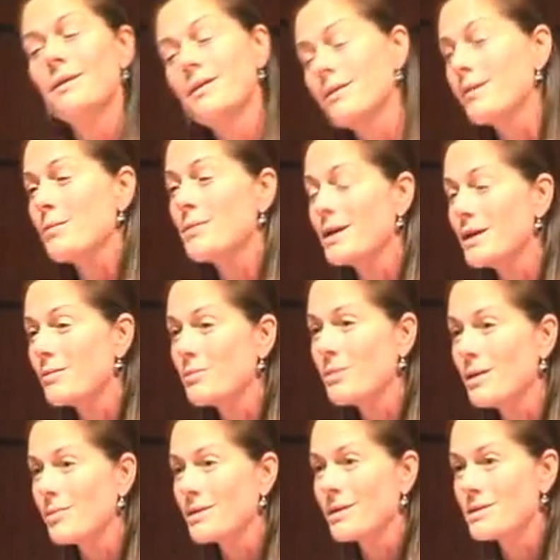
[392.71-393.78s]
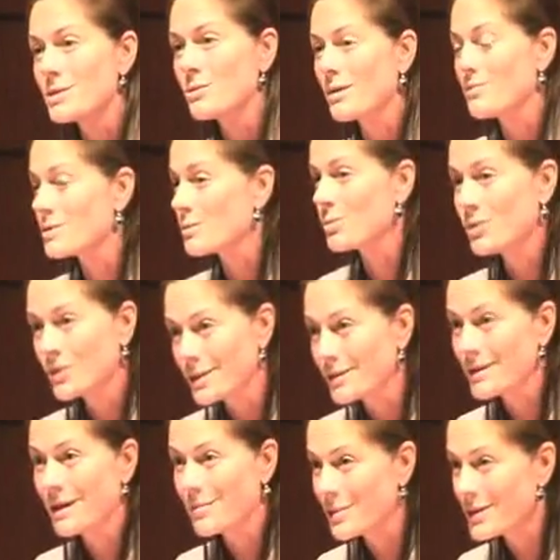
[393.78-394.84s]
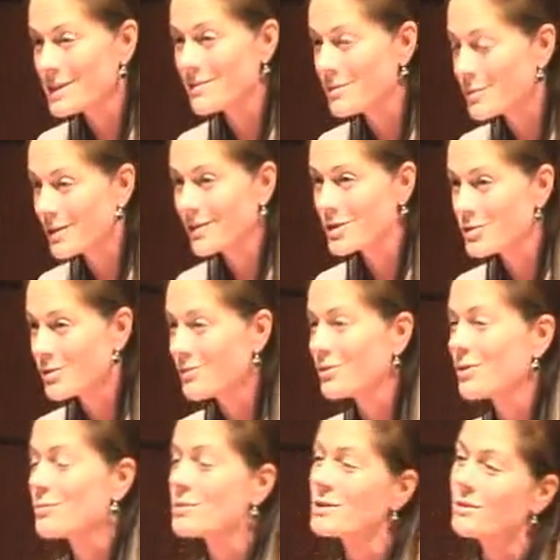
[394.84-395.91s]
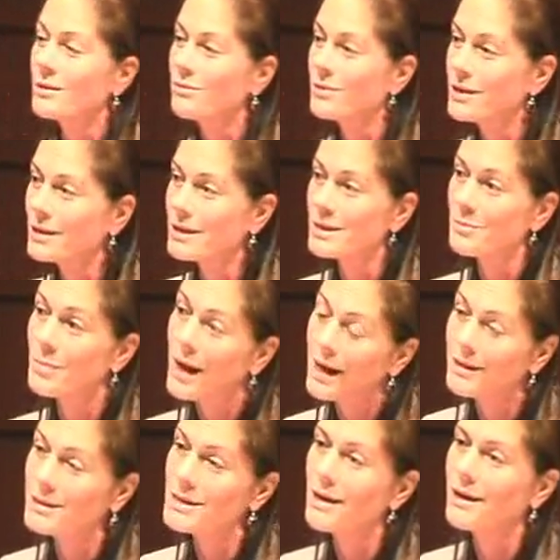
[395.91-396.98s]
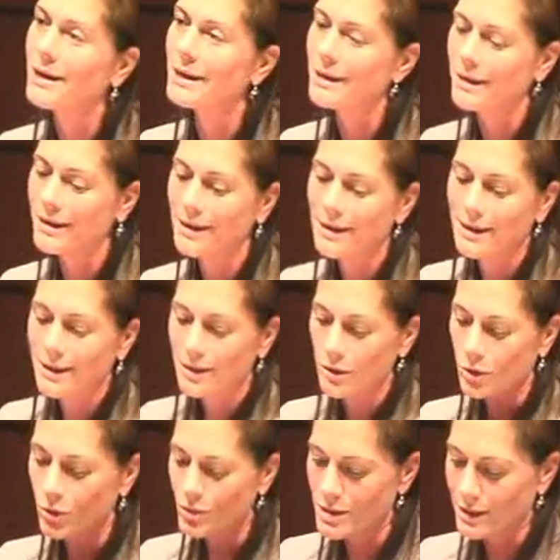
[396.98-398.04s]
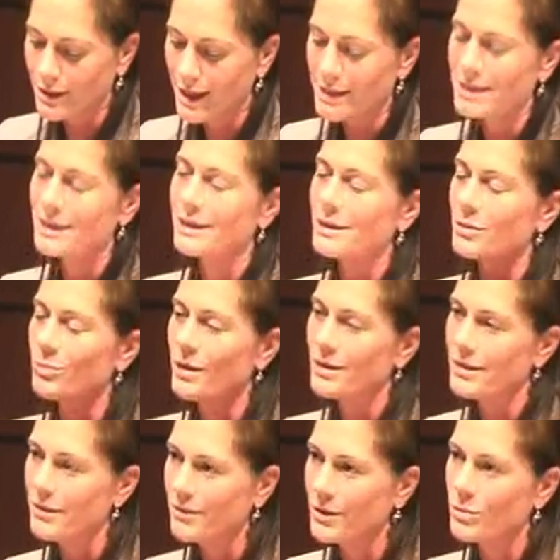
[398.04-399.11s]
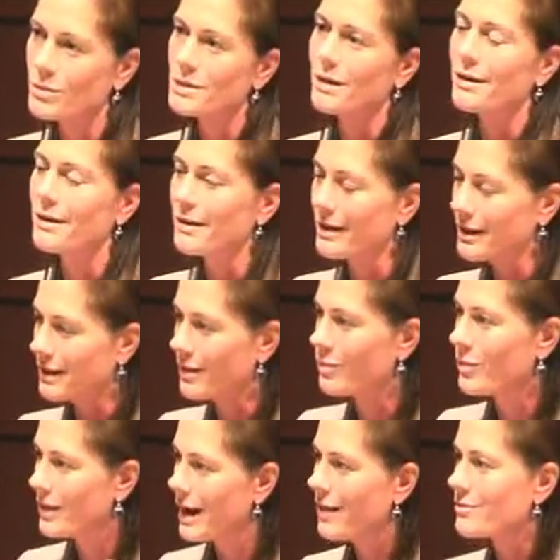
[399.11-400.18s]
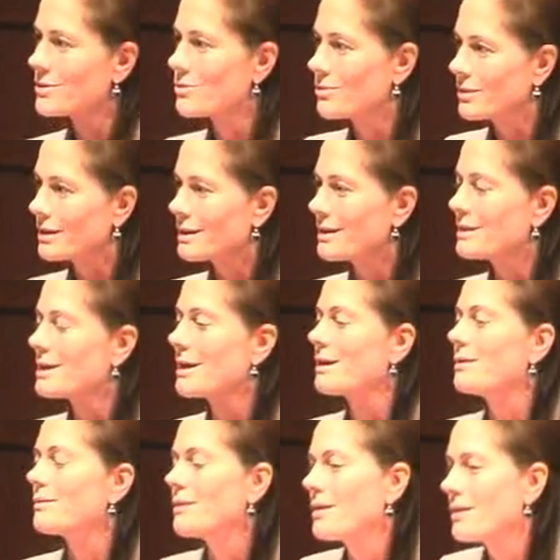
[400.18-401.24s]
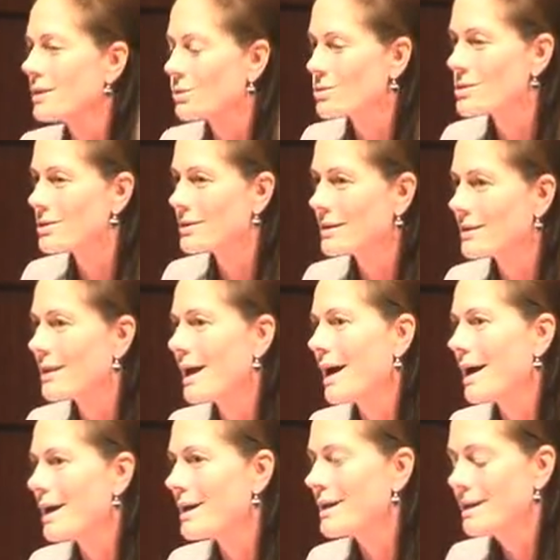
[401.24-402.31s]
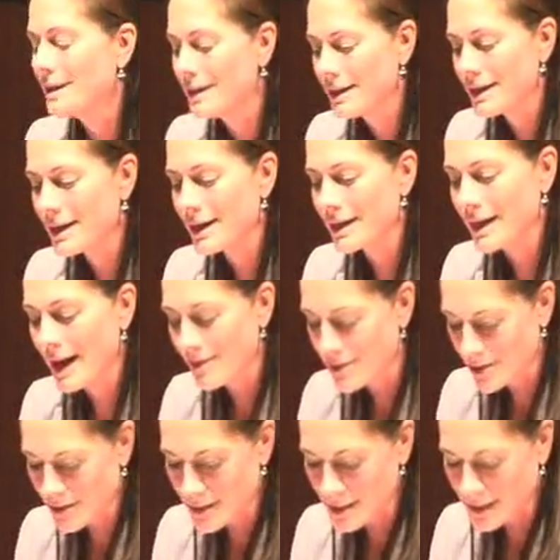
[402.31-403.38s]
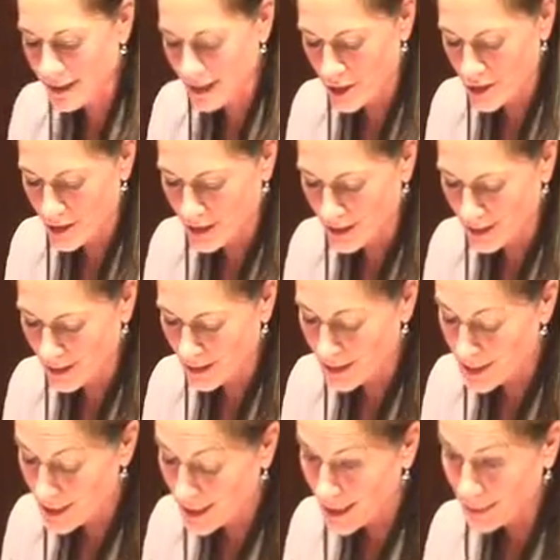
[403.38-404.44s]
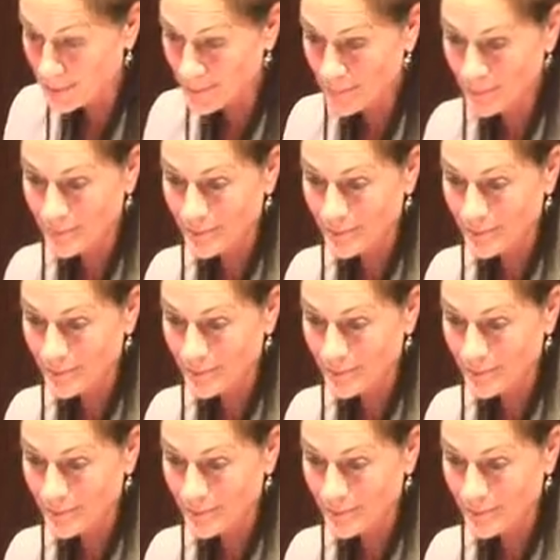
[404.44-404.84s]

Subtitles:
There are many Republicans who have supported comprehensive immigration reform. So it really depends on who's elected, what their views are, and we'll have to really take a close look at that after this election is done.